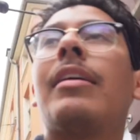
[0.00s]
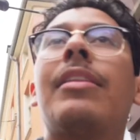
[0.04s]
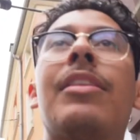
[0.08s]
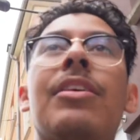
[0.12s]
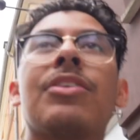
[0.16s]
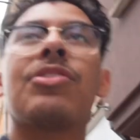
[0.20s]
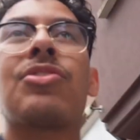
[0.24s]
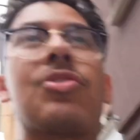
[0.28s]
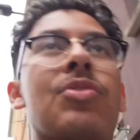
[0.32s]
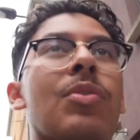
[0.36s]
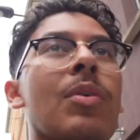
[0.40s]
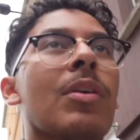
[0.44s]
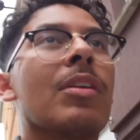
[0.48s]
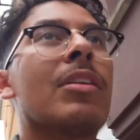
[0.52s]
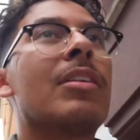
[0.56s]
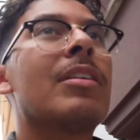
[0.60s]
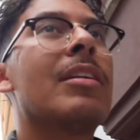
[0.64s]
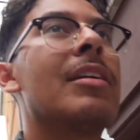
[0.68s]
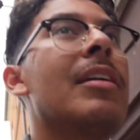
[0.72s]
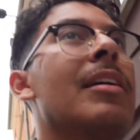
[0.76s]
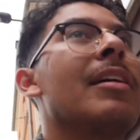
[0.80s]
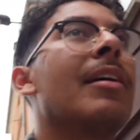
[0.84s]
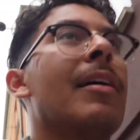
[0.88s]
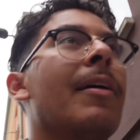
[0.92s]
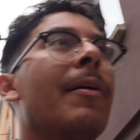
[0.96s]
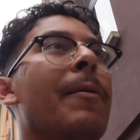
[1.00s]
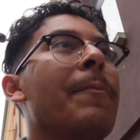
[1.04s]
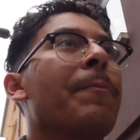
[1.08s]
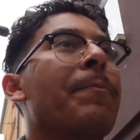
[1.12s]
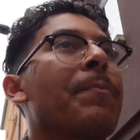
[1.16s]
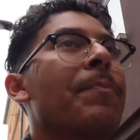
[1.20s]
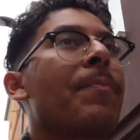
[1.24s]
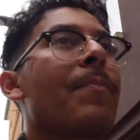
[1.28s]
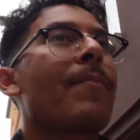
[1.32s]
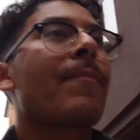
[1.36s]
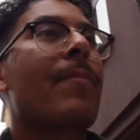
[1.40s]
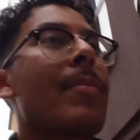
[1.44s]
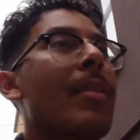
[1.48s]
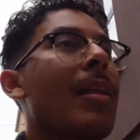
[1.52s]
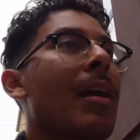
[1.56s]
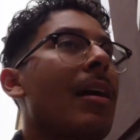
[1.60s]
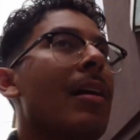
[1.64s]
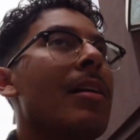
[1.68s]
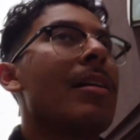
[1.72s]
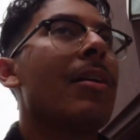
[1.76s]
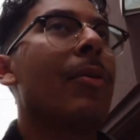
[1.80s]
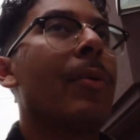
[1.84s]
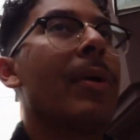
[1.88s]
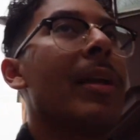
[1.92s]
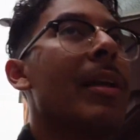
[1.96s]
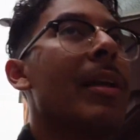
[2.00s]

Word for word: in the stroller. Uh, we